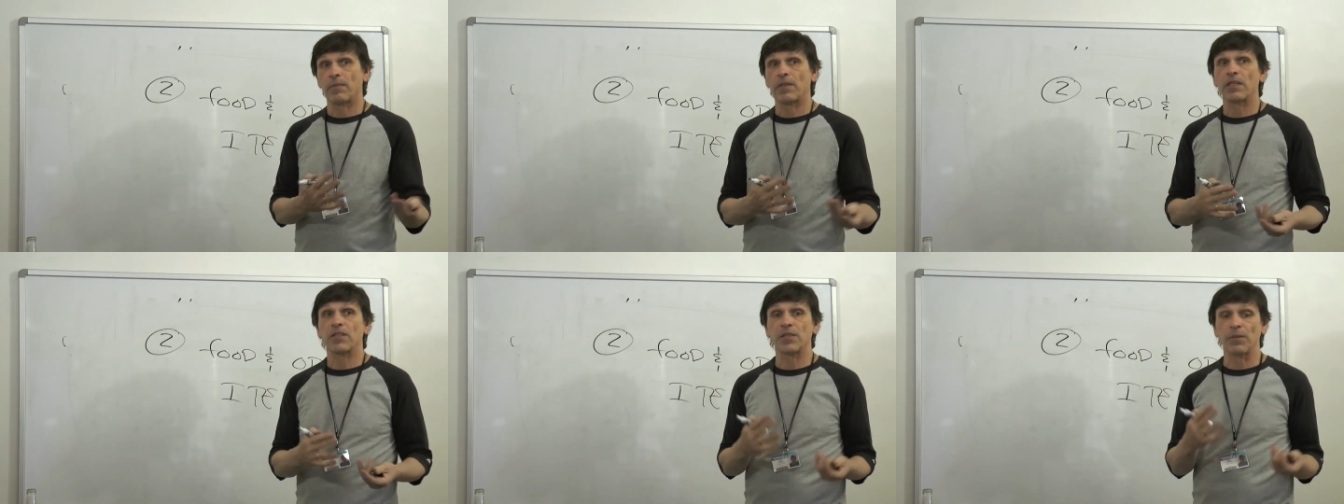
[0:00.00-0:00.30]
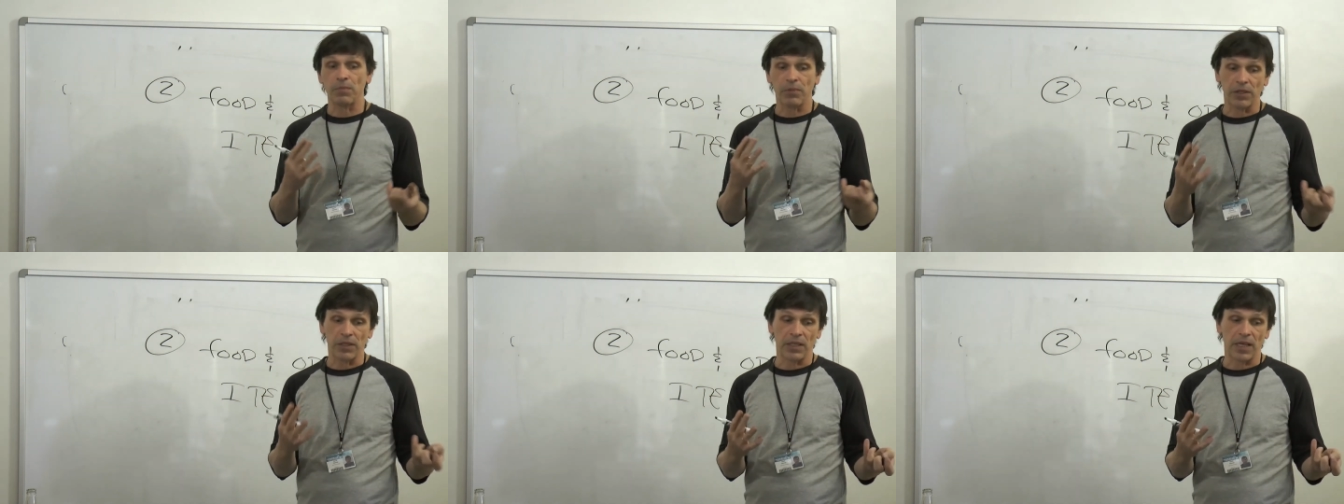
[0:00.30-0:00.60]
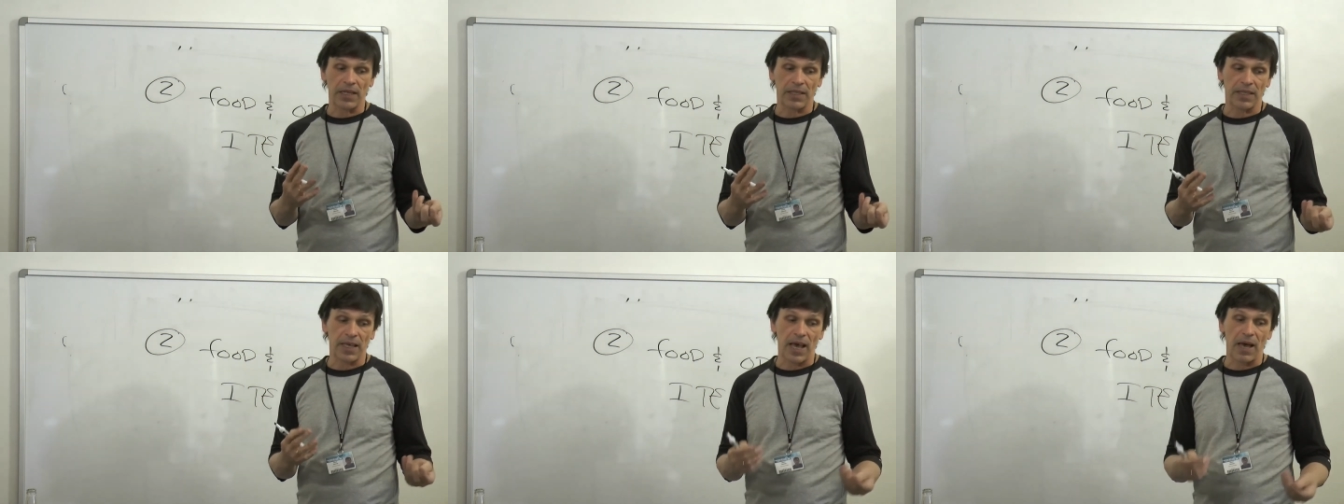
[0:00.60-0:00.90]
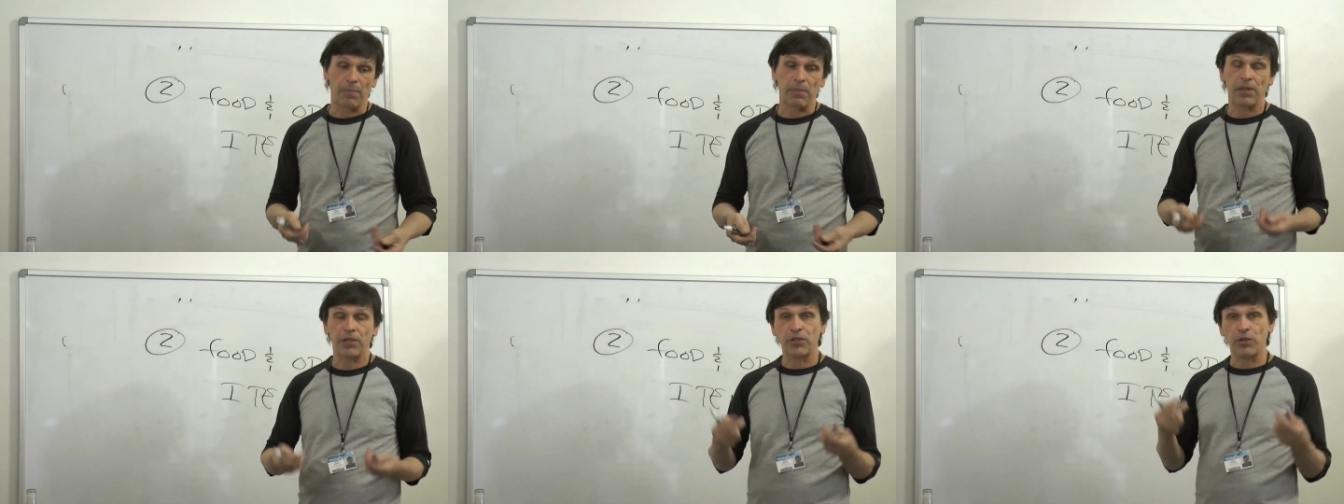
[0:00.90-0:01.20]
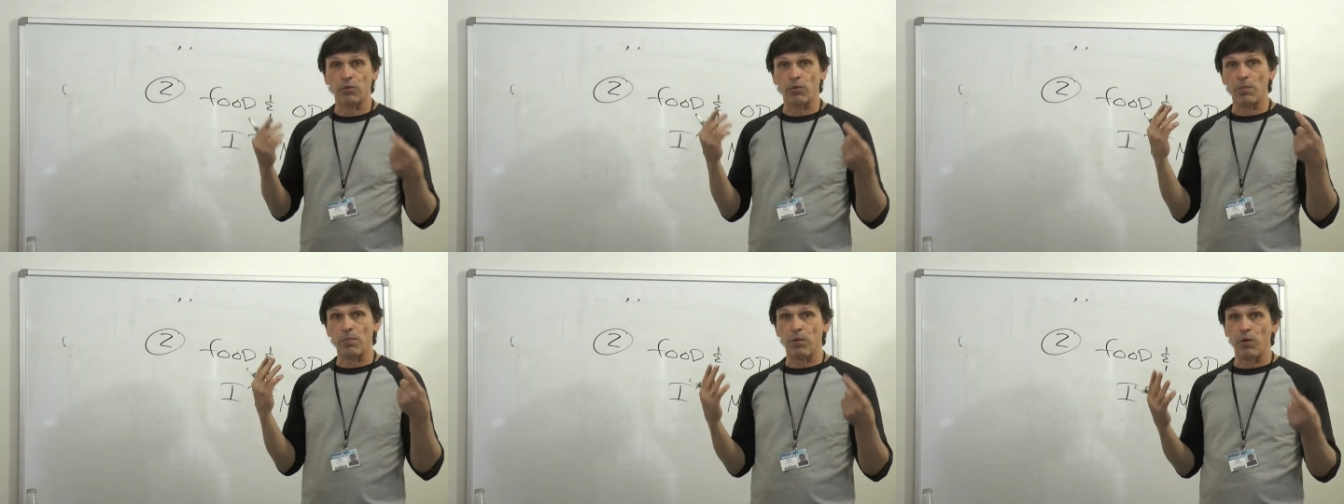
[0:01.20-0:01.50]
something like that. But
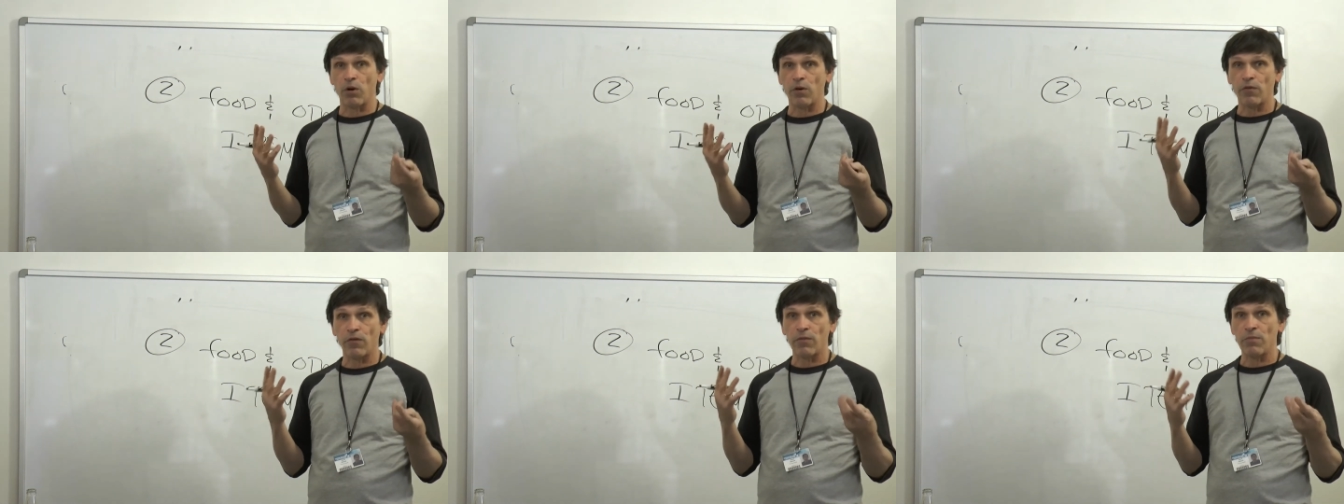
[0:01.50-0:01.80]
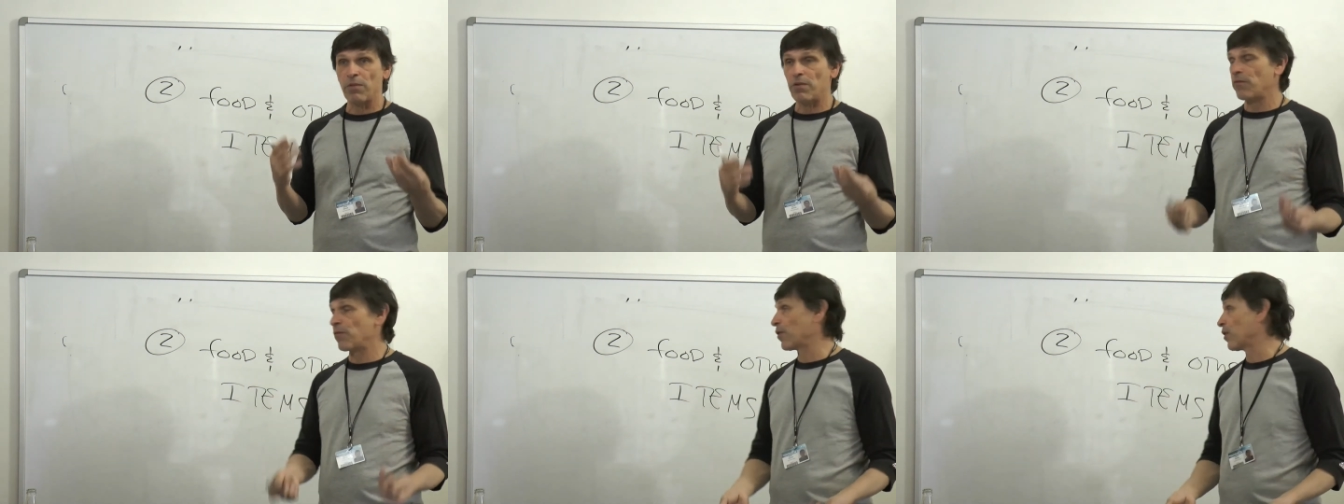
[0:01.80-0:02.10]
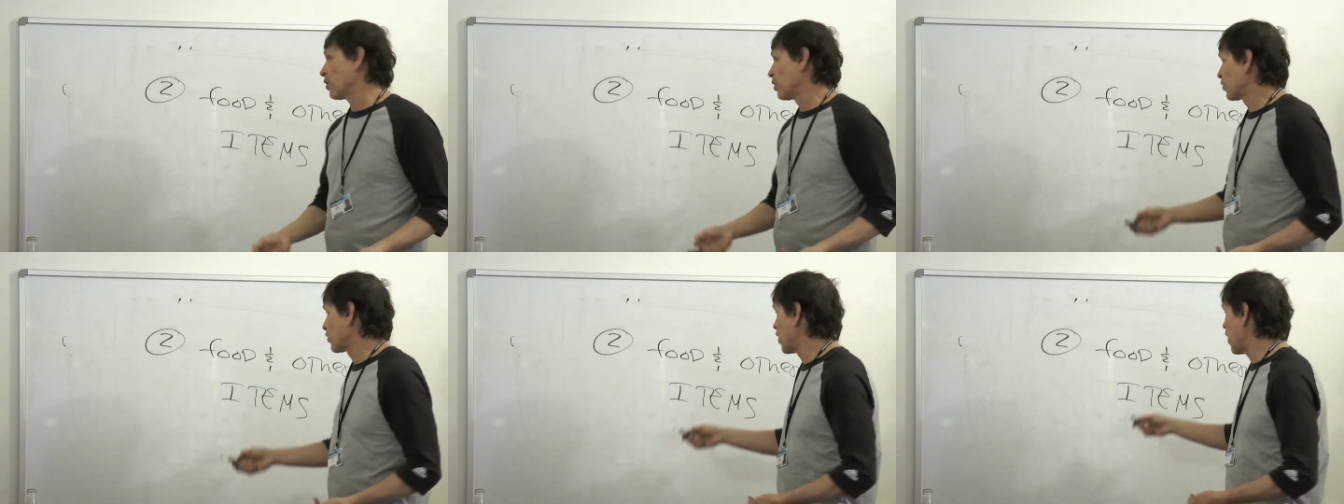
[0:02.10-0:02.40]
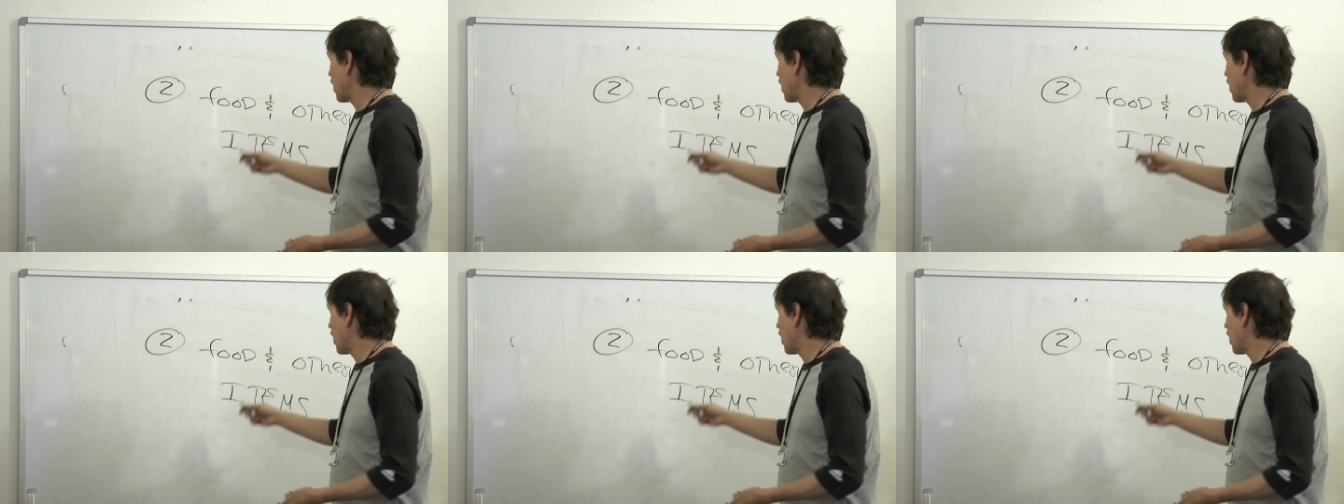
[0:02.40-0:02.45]
it's a report from the field